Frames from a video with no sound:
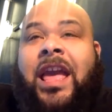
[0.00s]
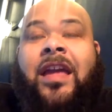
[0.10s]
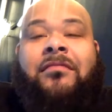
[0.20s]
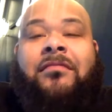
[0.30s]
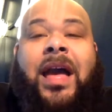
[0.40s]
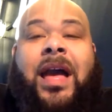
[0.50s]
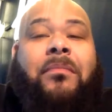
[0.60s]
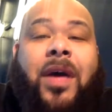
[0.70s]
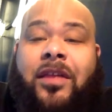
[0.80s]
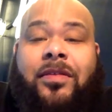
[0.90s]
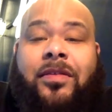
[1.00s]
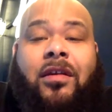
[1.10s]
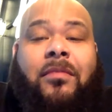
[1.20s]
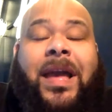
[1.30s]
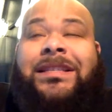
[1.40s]
and my
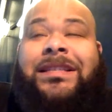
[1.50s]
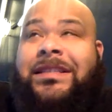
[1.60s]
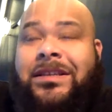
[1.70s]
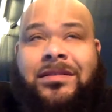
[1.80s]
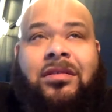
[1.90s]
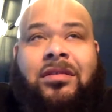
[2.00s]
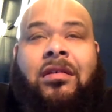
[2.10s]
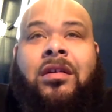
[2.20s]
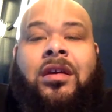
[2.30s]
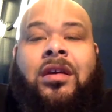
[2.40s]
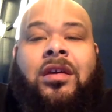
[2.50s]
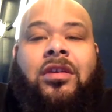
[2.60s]
mother, my sister.